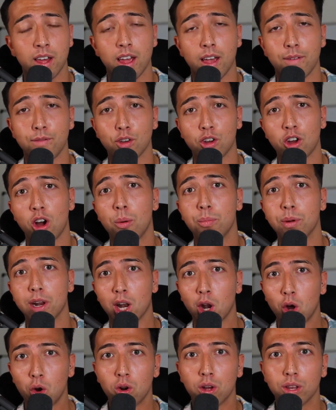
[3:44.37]
If you can't be
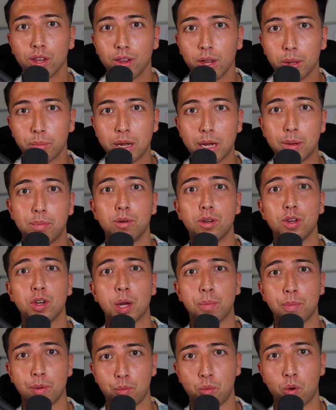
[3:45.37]
longer than other people, you
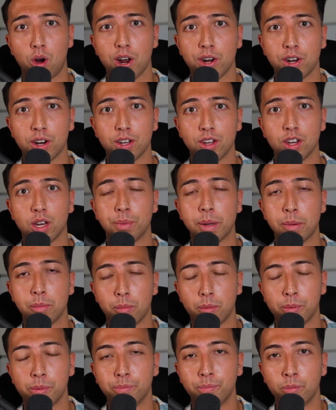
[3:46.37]
can be wider, you can be
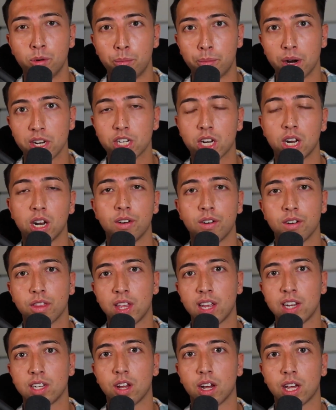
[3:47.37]
more muscular and
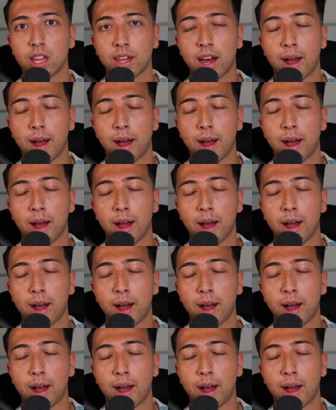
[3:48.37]
things like